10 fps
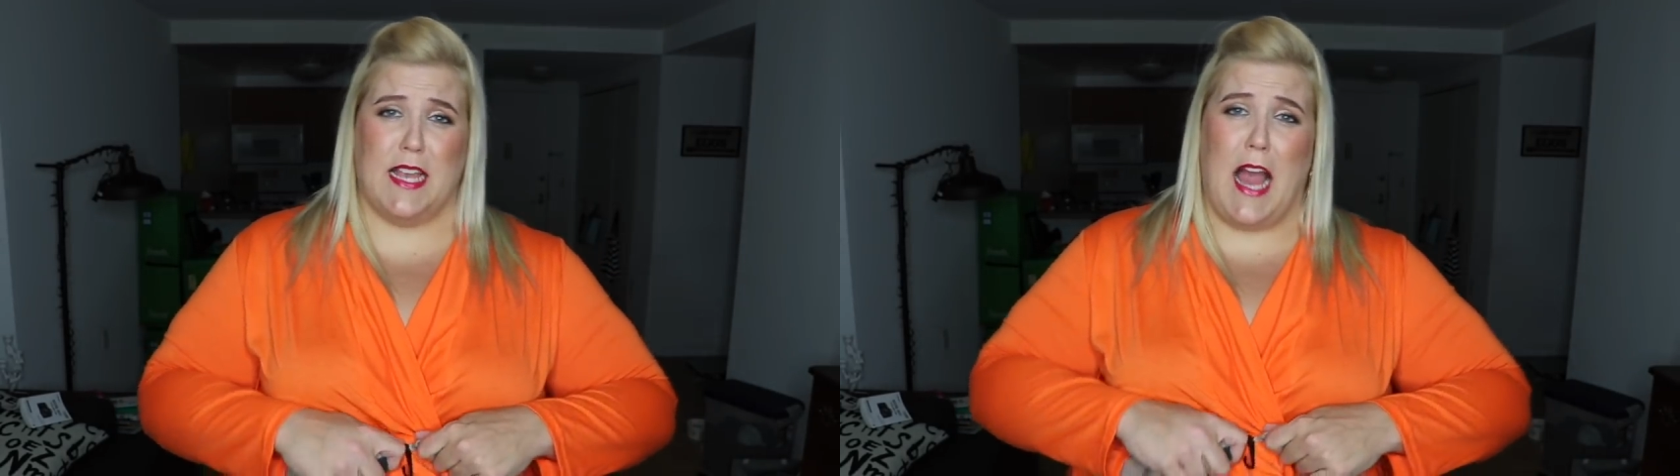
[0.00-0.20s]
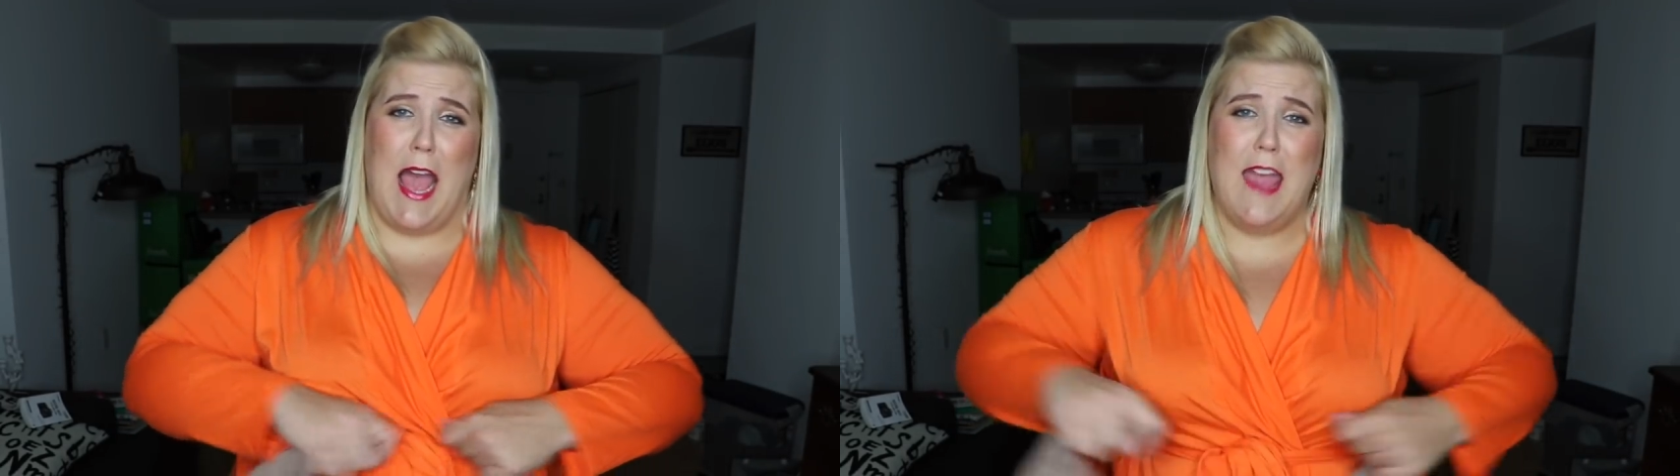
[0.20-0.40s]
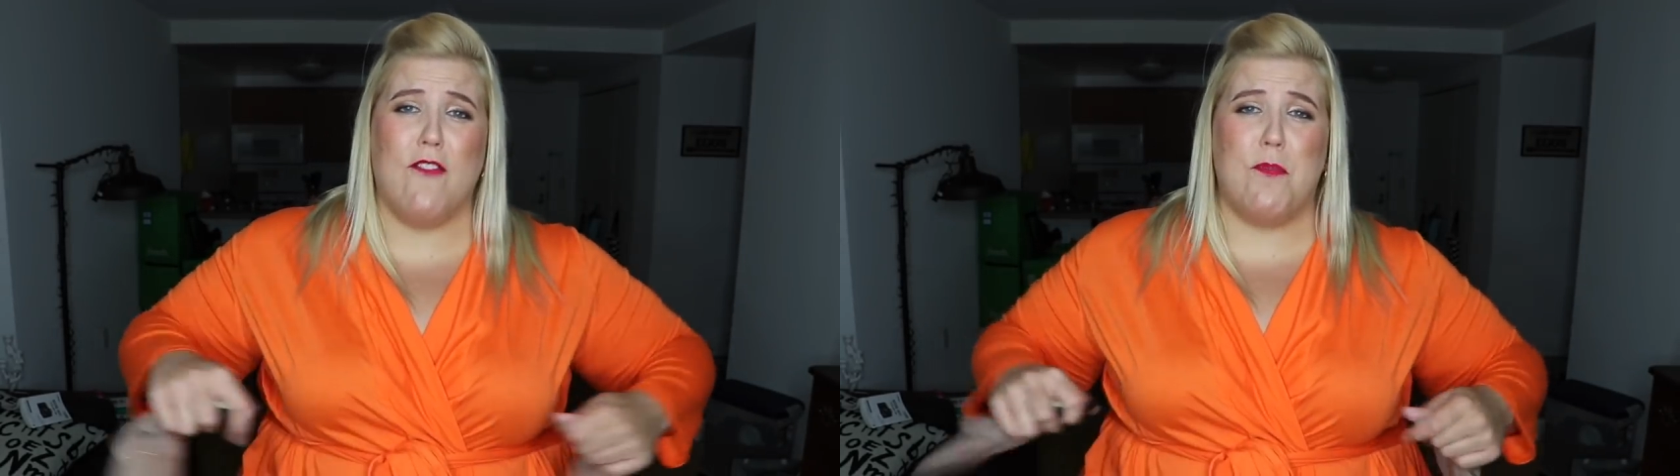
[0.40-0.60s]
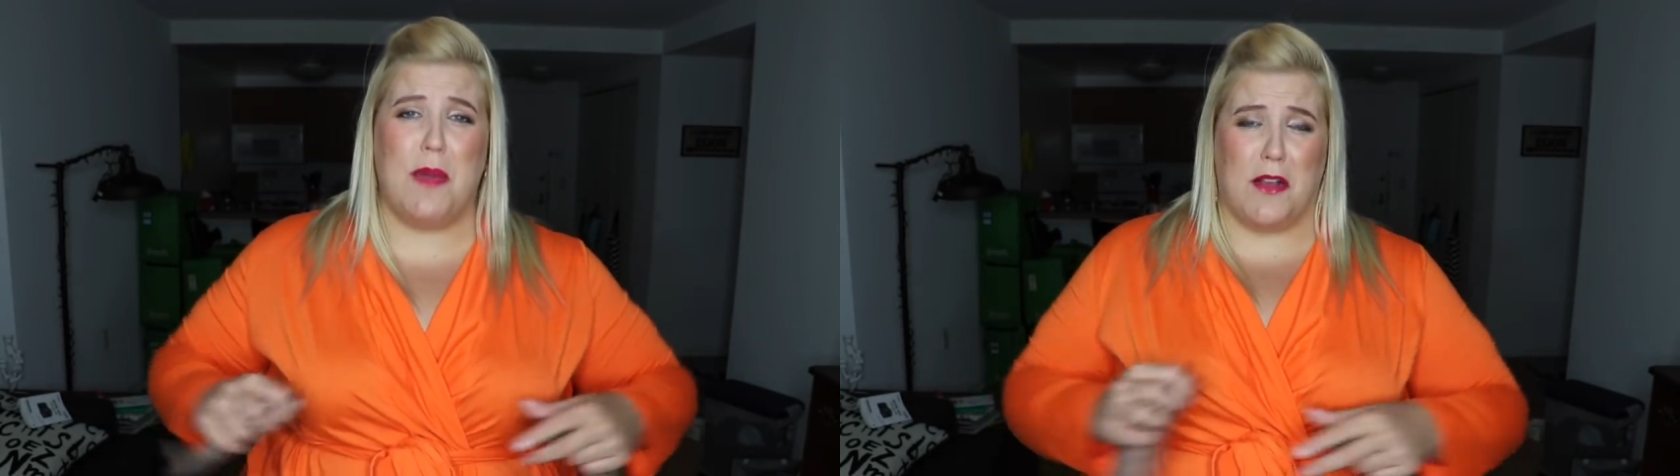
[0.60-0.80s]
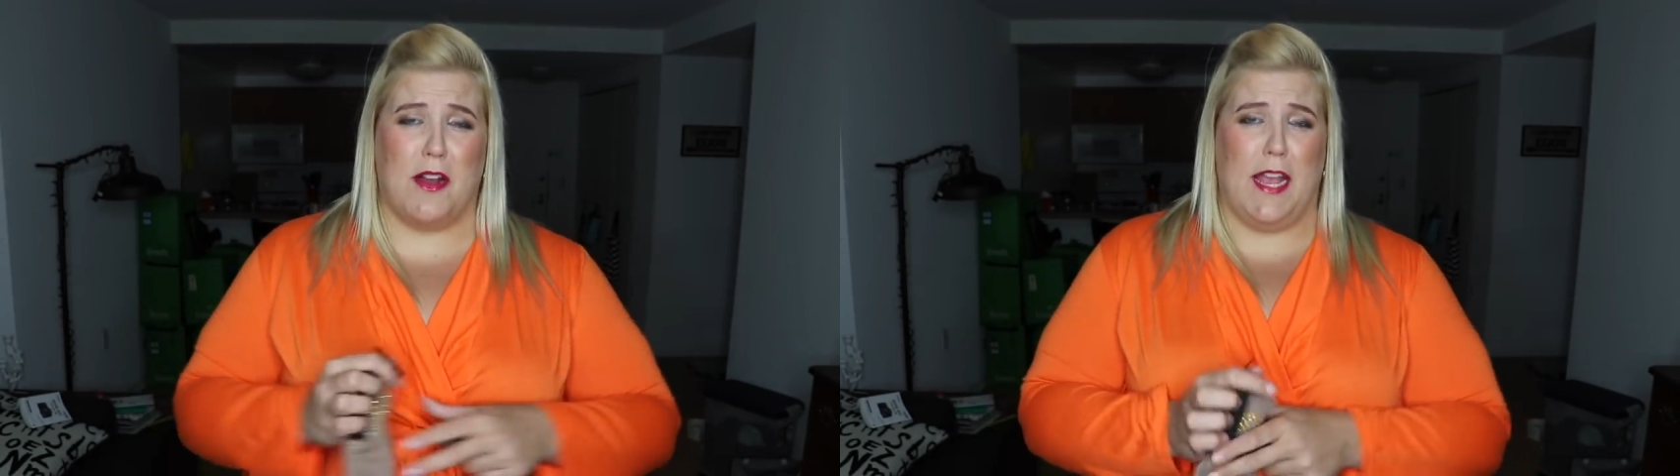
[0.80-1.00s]
Like, I have
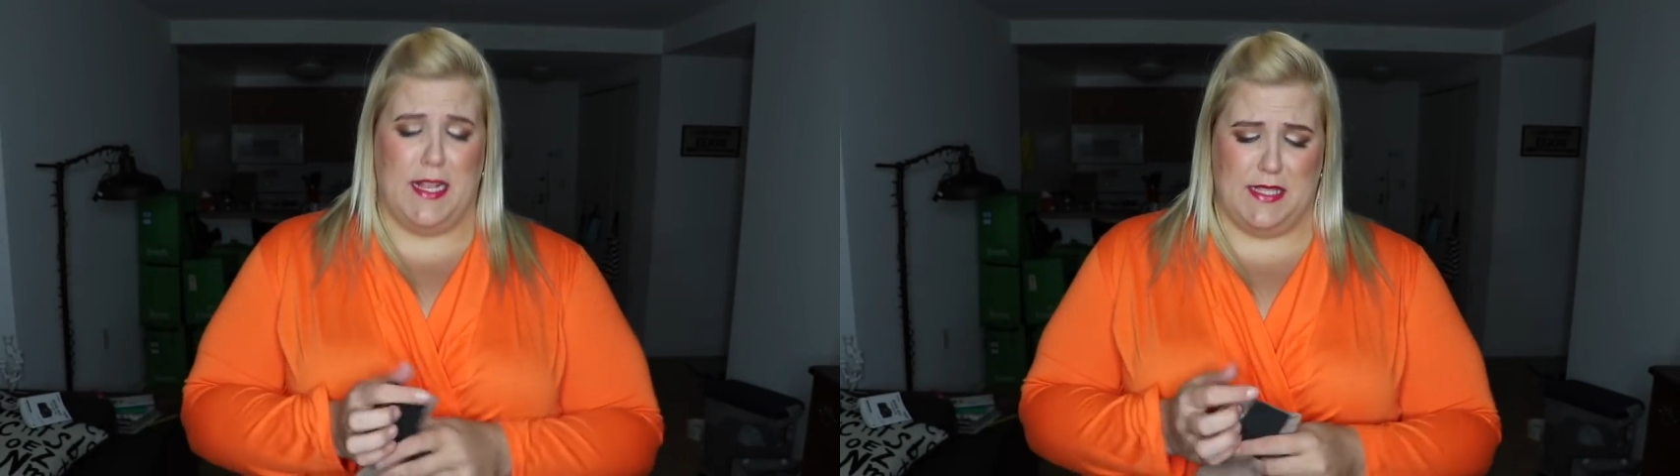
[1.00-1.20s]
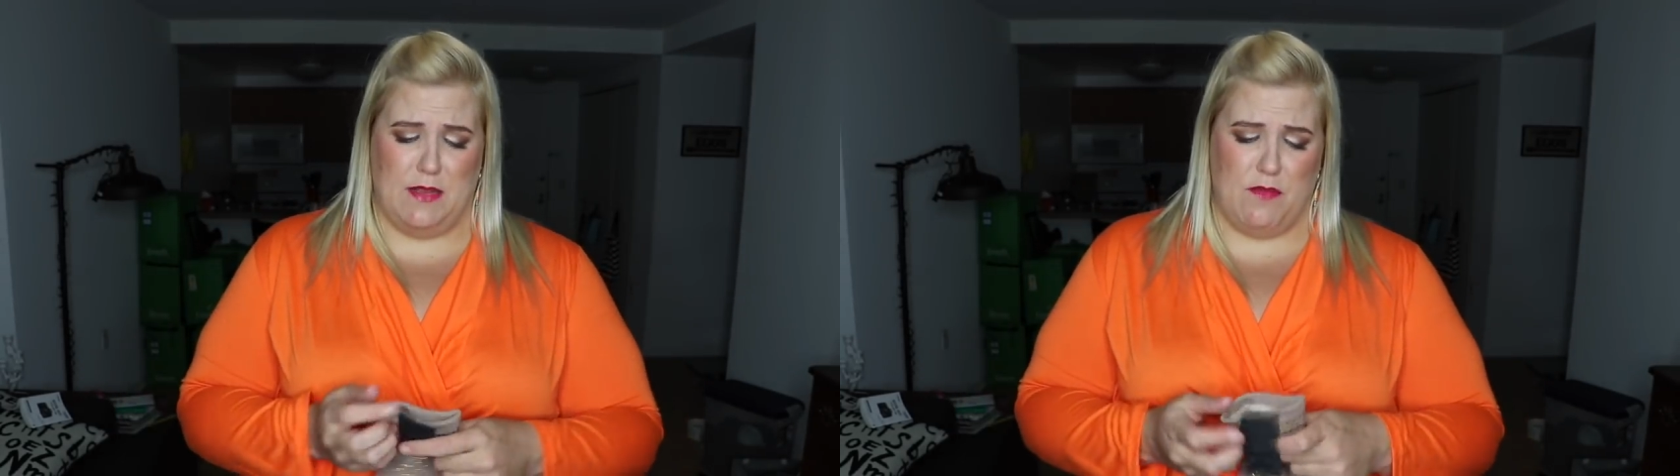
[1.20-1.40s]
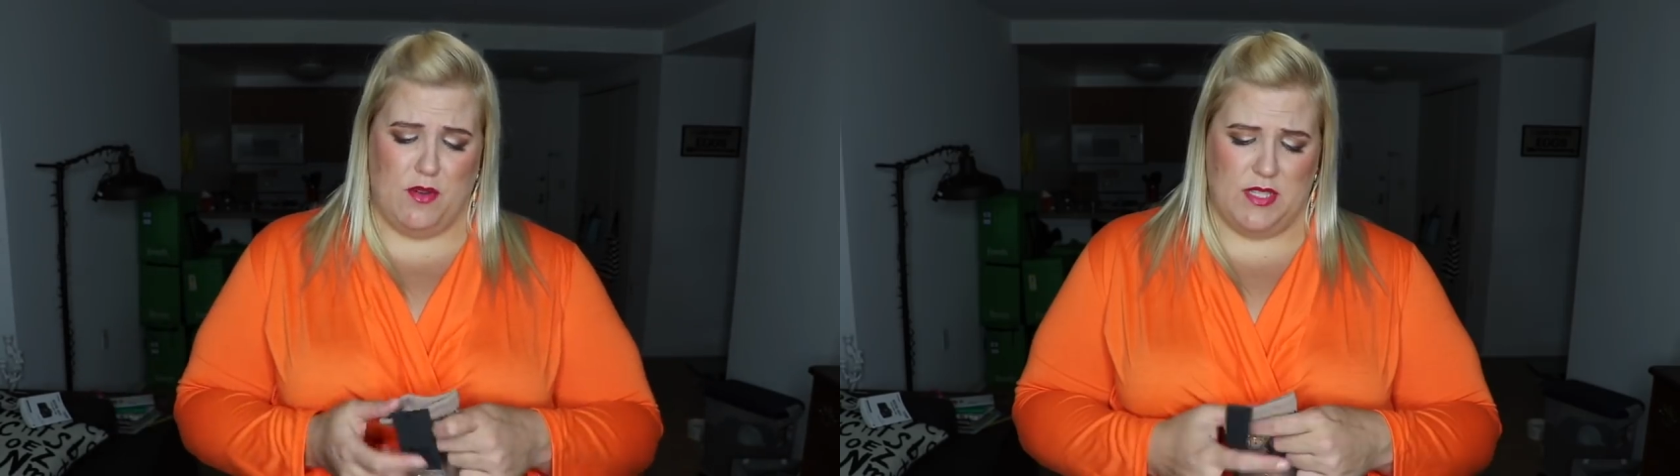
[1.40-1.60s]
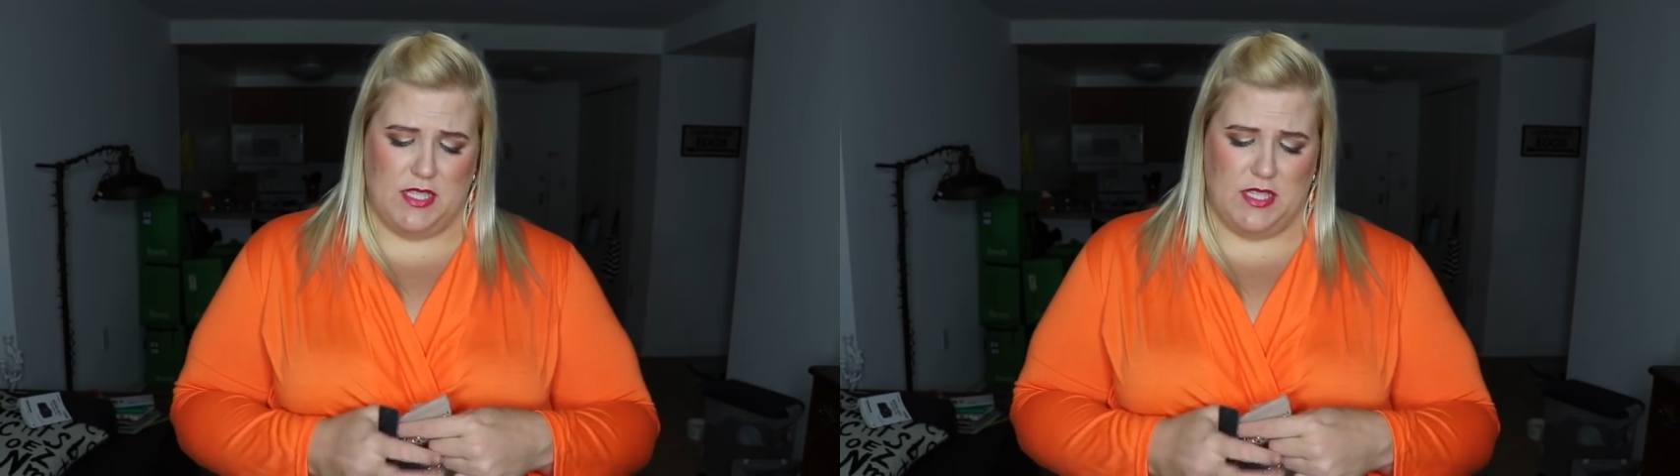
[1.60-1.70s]
bigger hands than most.